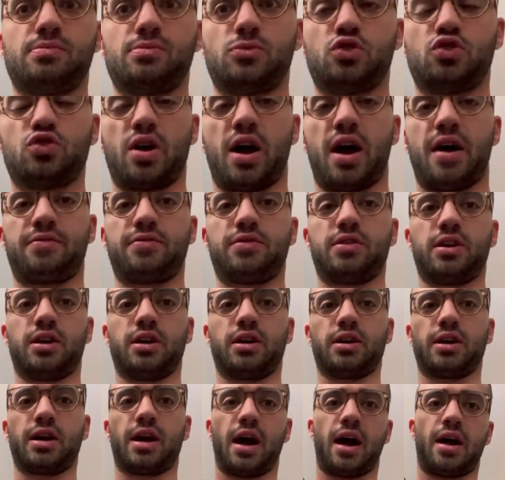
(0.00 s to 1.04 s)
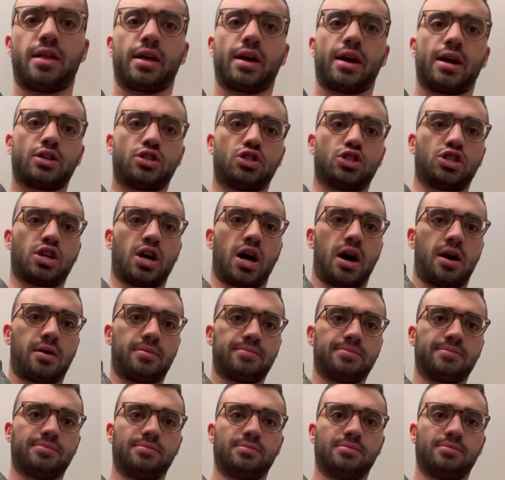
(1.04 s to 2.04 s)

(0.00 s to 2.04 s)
drafting a guy that got shot.